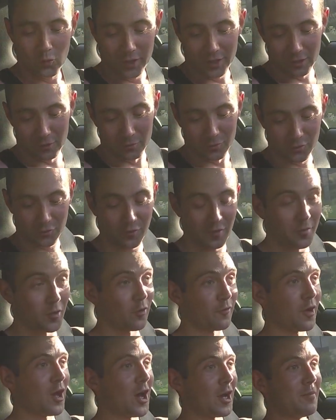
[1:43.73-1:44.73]
here, let's flip it
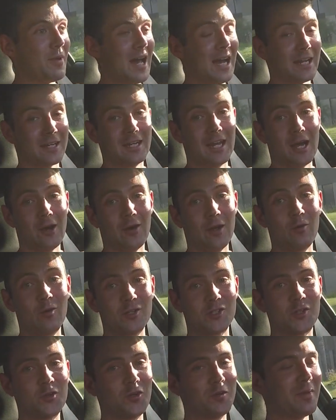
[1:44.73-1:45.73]
over to automatic now. I
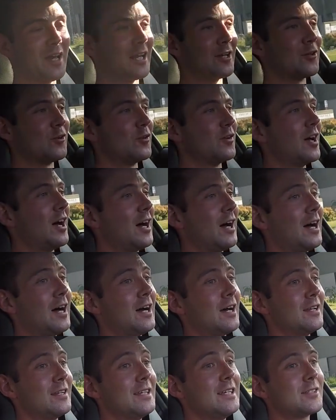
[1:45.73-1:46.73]
was doing manual.
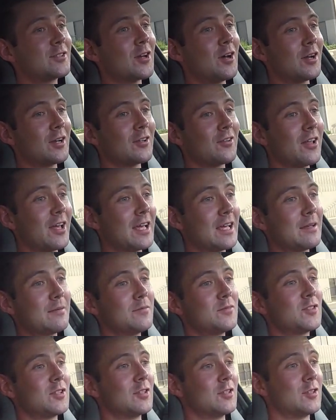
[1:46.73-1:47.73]
Nissan
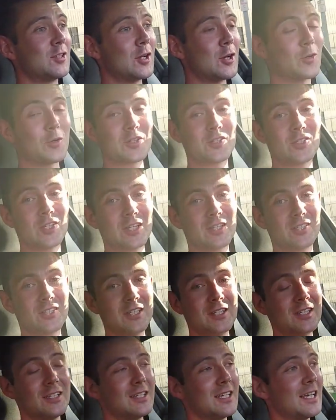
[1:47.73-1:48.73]
claims 0 to
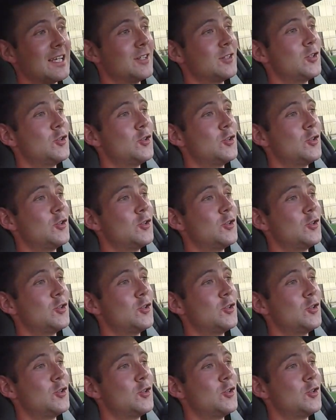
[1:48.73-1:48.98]
60 in